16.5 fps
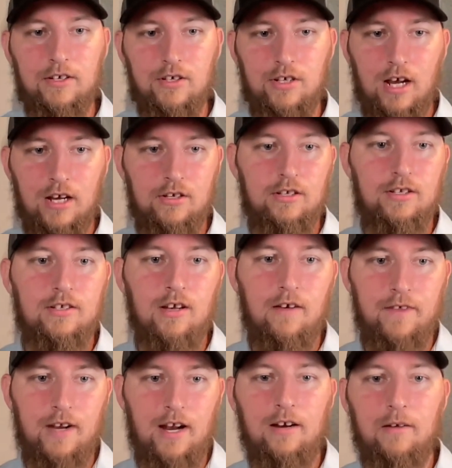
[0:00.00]
education
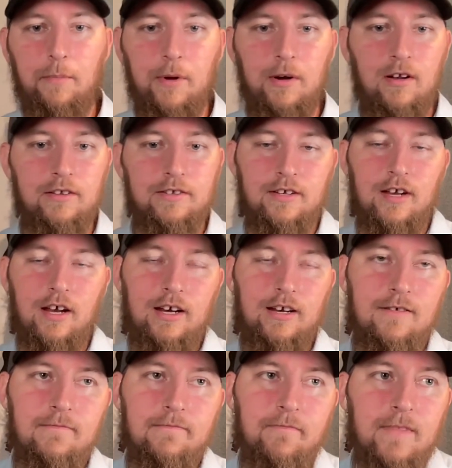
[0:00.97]
stuff put on the site.
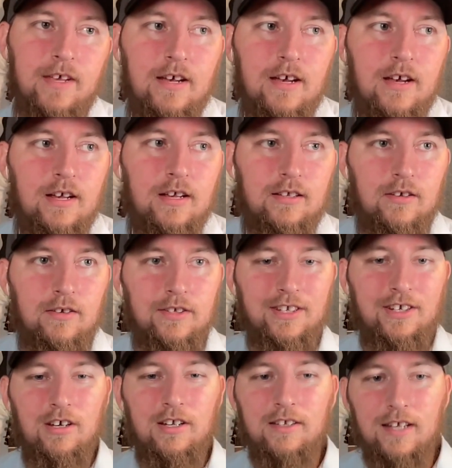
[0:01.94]
So it
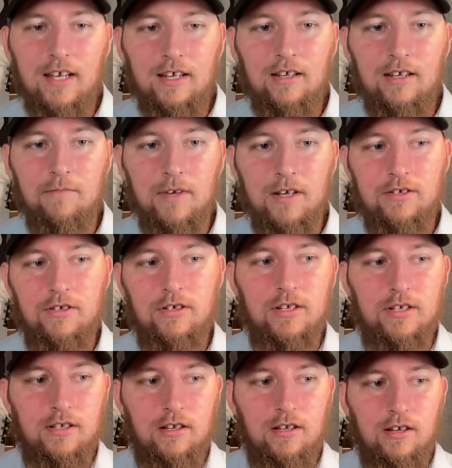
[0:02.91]
was a good team. It's
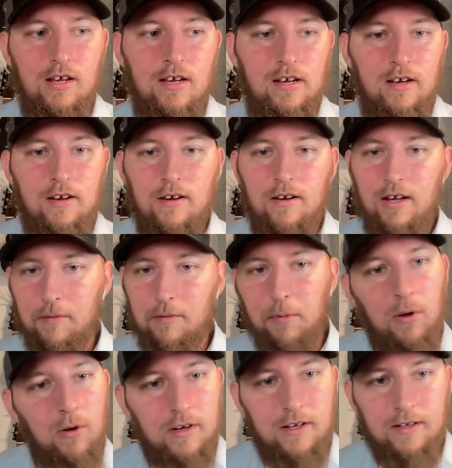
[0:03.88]
just
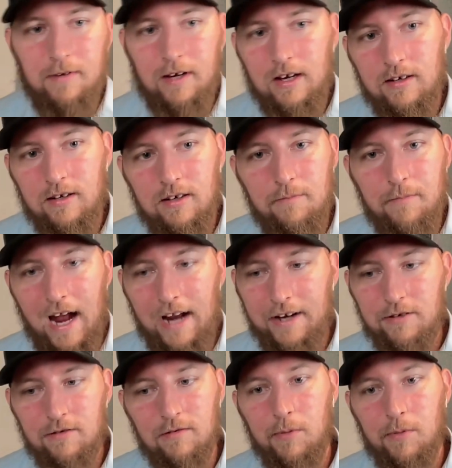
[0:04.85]
employees, man.
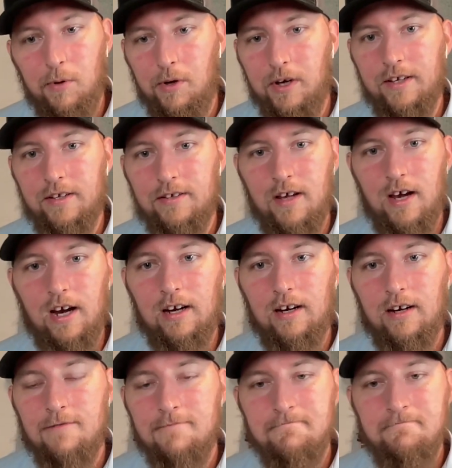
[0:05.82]
Back to employees.
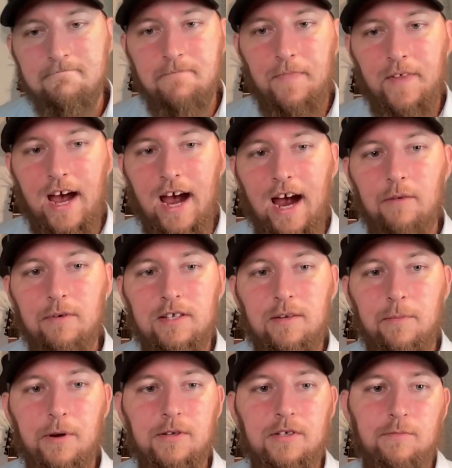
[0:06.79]
Like I
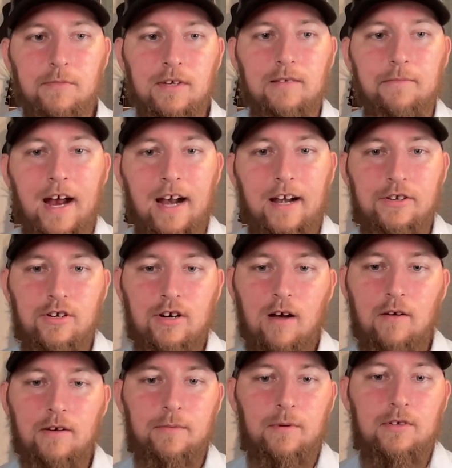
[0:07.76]
was supposed to be the
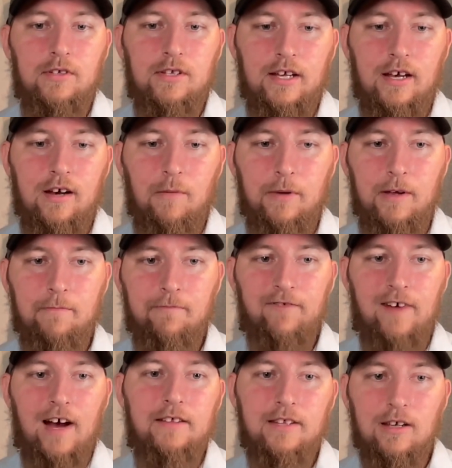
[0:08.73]
manager. I was supposed to help
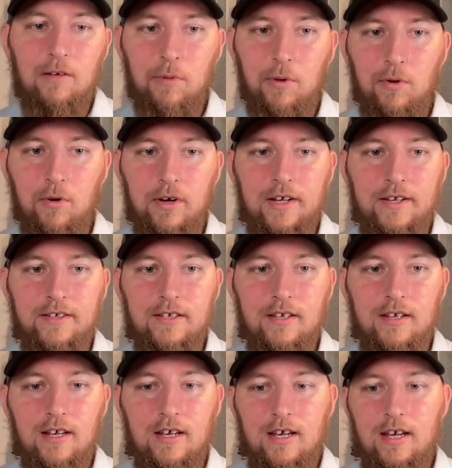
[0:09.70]
him find the employees
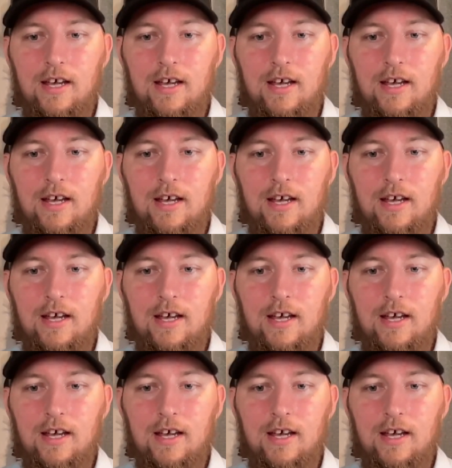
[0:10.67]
